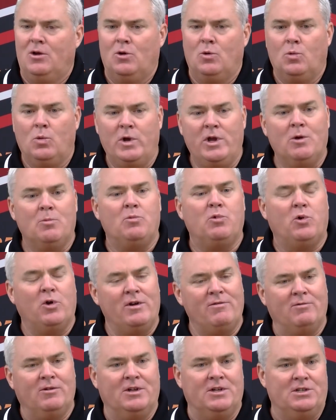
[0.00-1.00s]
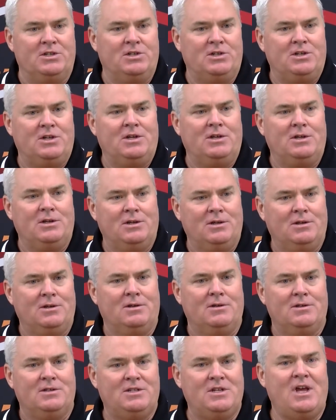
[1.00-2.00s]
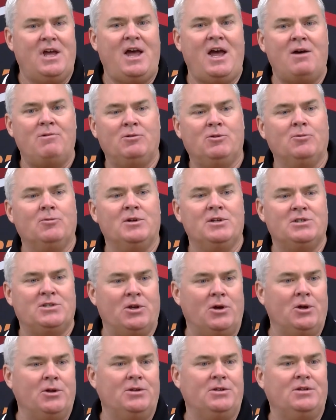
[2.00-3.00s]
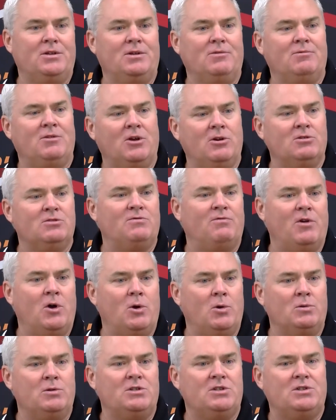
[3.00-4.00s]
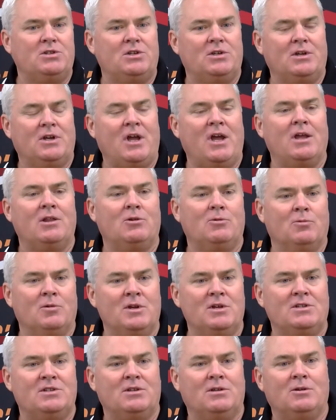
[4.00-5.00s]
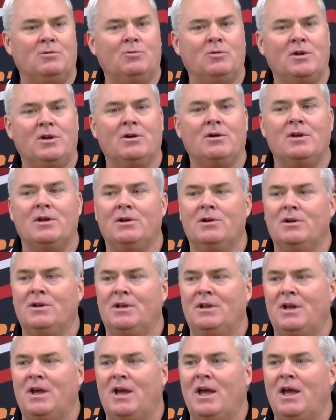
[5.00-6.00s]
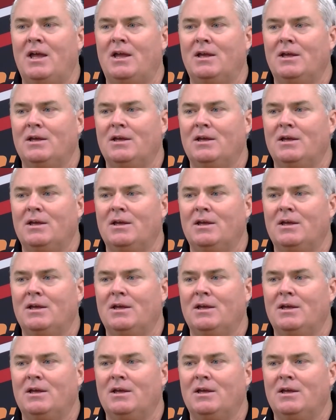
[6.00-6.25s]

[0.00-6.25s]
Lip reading: We are privileged to have the result of those votes and the reason that we are here today.